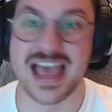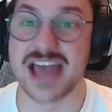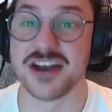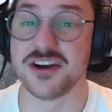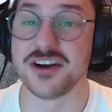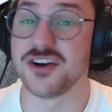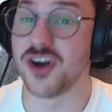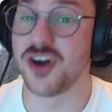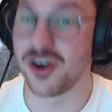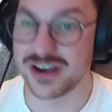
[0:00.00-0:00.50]

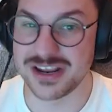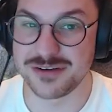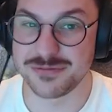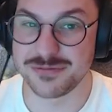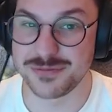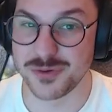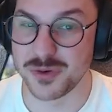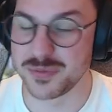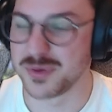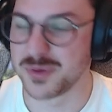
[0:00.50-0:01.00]
and not
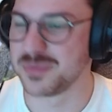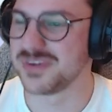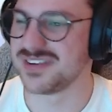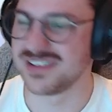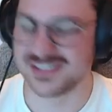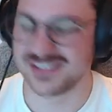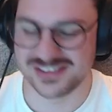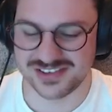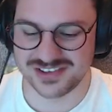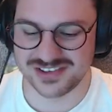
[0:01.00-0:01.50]
inform your
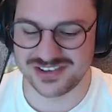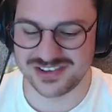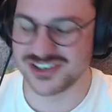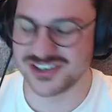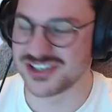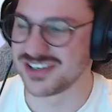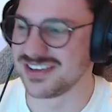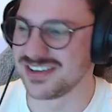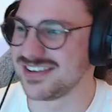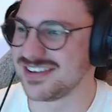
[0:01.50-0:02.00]
business
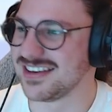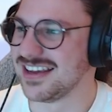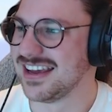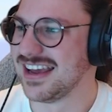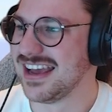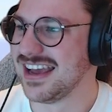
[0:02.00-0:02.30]
decisions.